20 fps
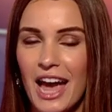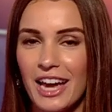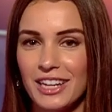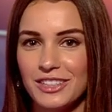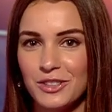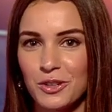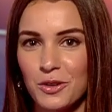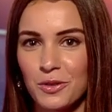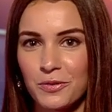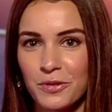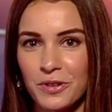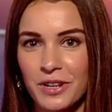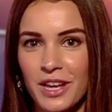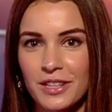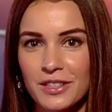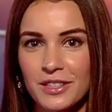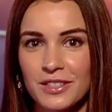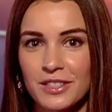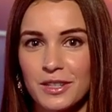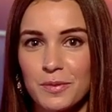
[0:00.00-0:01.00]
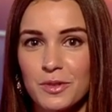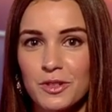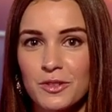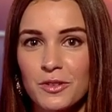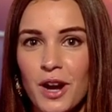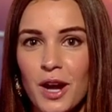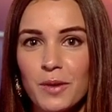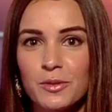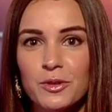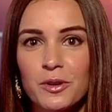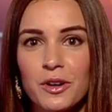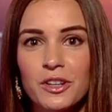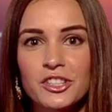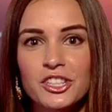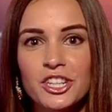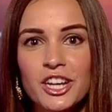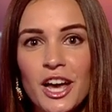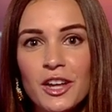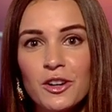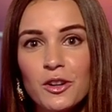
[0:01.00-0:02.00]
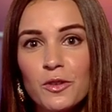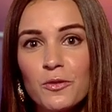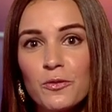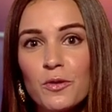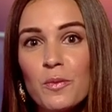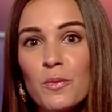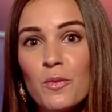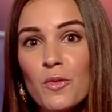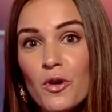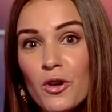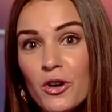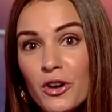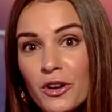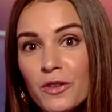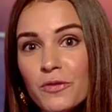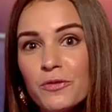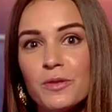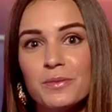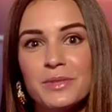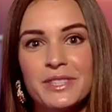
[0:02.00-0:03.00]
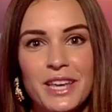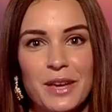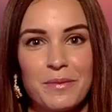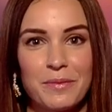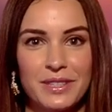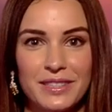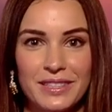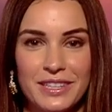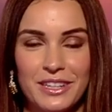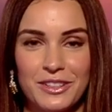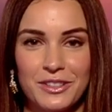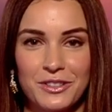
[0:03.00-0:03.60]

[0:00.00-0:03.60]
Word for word: And don't forget to subscribe to our channel for more from CNBC